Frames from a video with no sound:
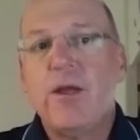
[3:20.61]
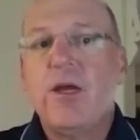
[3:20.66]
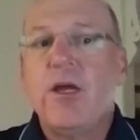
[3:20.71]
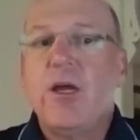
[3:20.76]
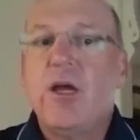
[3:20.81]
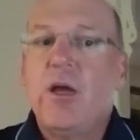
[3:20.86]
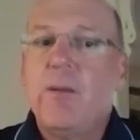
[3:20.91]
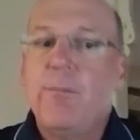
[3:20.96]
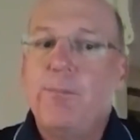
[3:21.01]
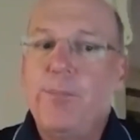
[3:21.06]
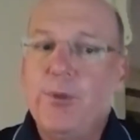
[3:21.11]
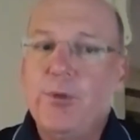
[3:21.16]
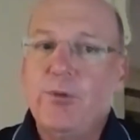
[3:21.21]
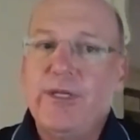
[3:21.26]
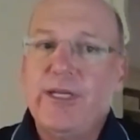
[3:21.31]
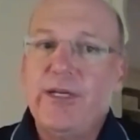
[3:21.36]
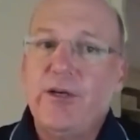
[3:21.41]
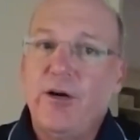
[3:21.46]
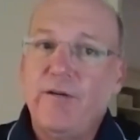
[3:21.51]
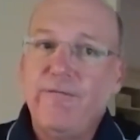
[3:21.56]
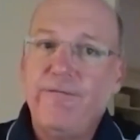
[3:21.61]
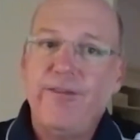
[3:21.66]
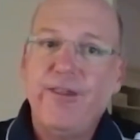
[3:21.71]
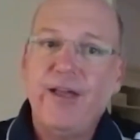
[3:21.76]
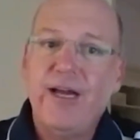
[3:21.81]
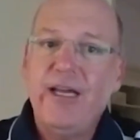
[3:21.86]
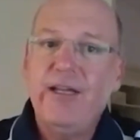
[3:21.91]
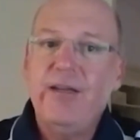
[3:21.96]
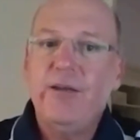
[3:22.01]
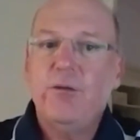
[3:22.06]
Mm-hmm. Building off
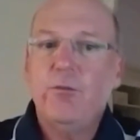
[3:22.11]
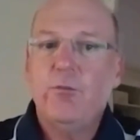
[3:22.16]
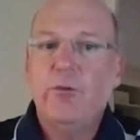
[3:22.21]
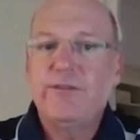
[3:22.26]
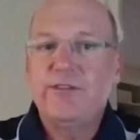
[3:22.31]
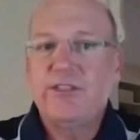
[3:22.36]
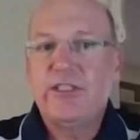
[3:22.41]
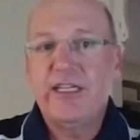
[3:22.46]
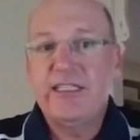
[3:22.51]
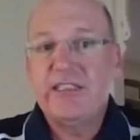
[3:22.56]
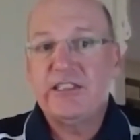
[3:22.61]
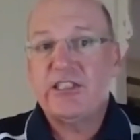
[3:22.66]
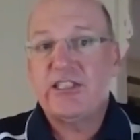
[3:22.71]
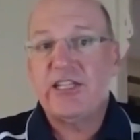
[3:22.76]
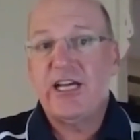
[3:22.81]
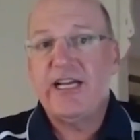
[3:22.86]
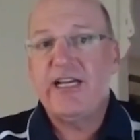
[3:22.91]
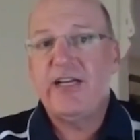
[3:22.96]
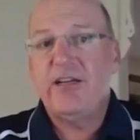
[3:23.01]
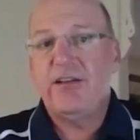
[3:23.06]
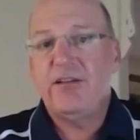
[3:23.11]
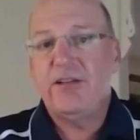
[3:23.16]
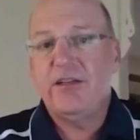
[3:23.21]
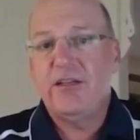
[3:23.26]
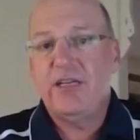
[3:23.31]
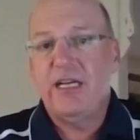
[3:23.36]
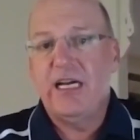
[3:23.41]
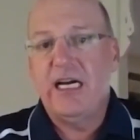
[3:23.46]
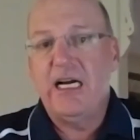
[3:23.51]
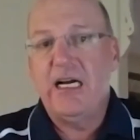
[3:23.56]
that, we've seen state
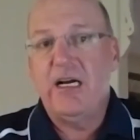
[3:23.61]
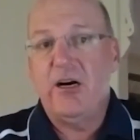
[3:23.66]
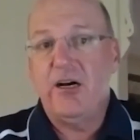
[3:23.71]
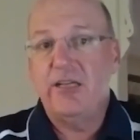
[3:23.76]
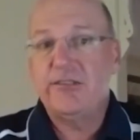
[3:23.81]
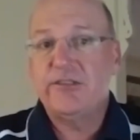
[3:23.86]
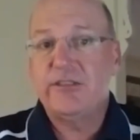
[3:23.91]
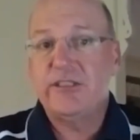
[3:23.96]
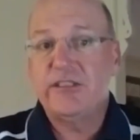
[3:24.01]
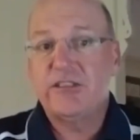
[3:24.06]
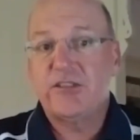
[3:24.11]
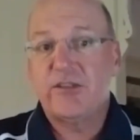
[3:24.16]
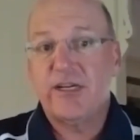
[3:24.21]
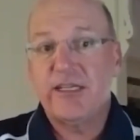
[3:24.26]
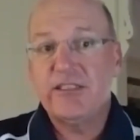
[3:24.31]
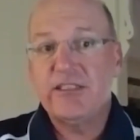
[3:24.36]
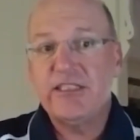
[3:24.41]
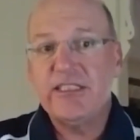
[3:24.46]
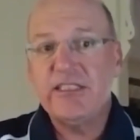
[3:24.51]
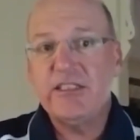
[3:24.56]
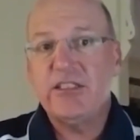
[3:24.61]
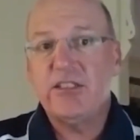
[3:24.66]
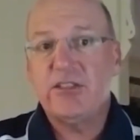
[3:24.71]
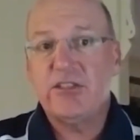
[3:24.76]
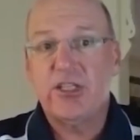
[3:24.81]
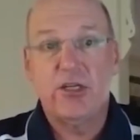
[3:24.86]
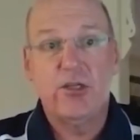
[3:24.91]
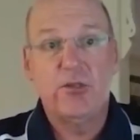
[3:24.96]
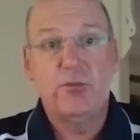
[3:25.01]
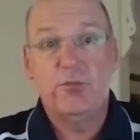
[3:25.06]
hydrogen strategies.
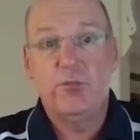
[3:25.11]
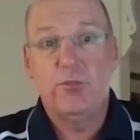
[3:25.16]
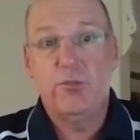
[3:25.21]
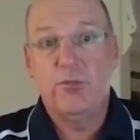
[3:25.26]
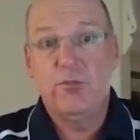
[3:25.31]
So